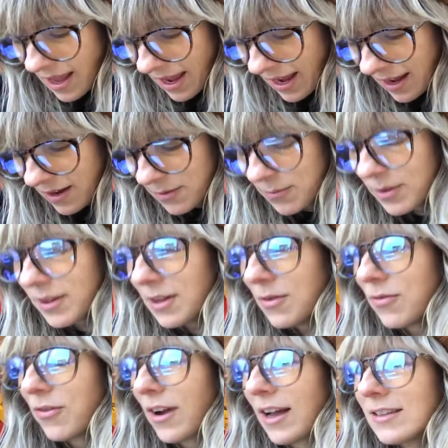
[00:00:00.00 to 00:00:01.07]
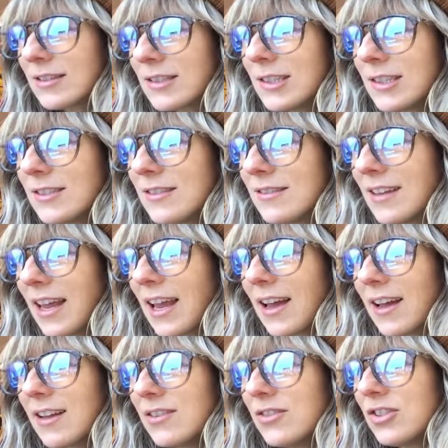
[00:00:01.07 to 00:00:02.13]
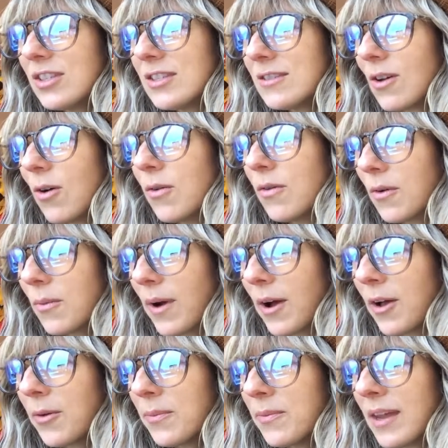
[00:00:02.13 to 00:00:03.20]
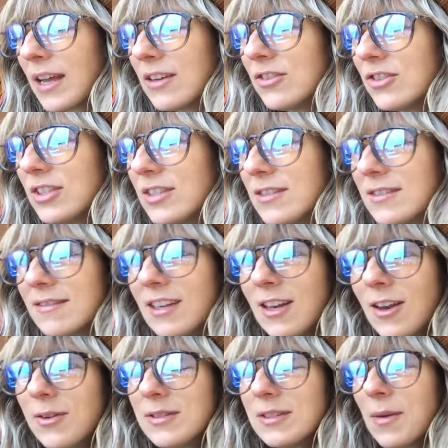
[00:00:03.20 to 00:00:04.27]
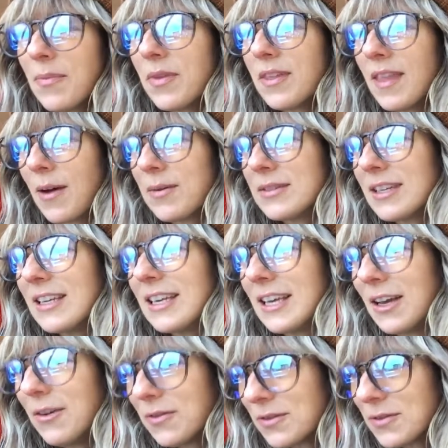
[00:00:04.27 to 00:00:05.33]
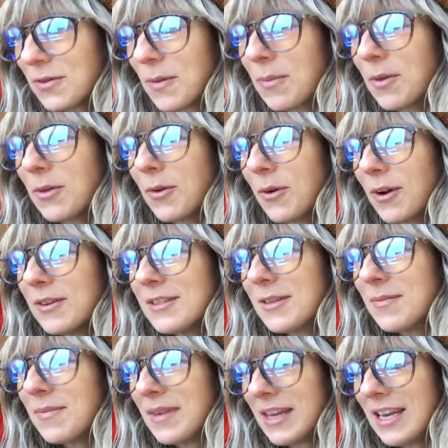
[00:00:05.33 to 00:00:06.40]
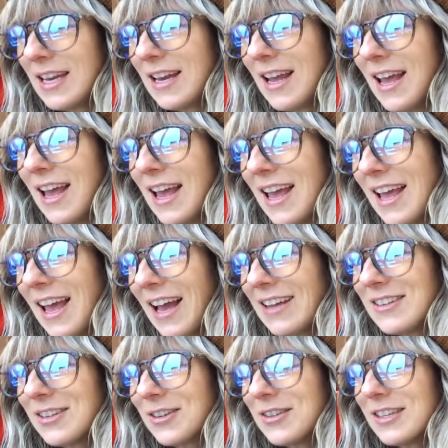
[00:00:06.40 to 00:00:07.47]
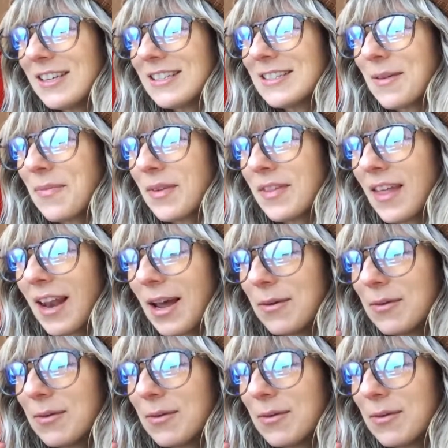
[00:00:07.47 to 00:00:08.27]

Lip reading: and really frazzled and just overwhelmed, and just, something that was a gift from the Lord to me had turned into something that I